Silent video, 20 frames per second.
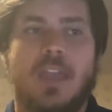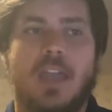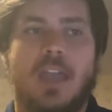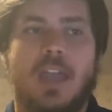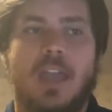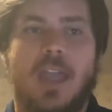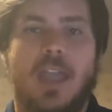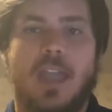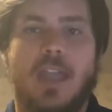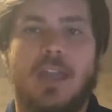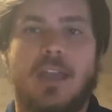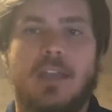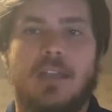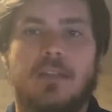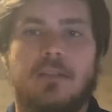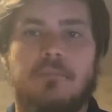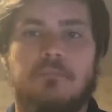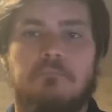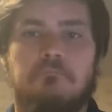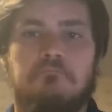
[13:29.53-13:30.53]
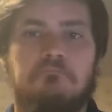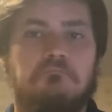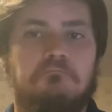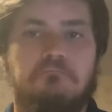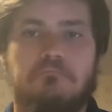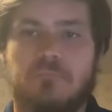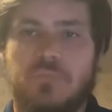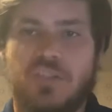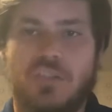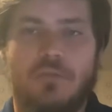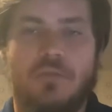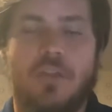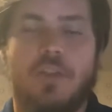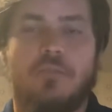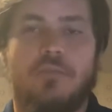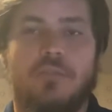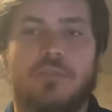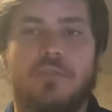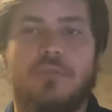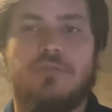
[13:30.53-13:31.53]
And so they
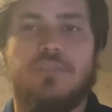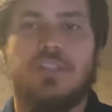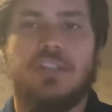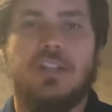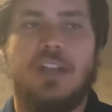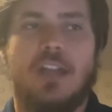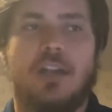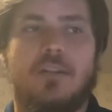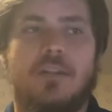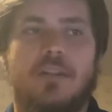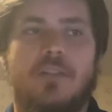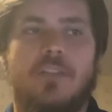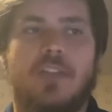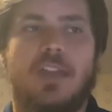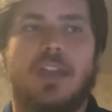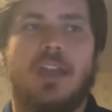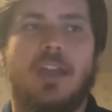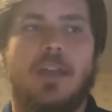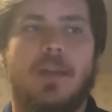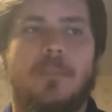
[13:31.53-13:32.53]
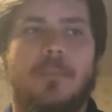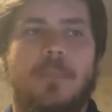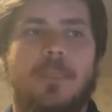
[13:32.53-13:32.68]
were losing out on that.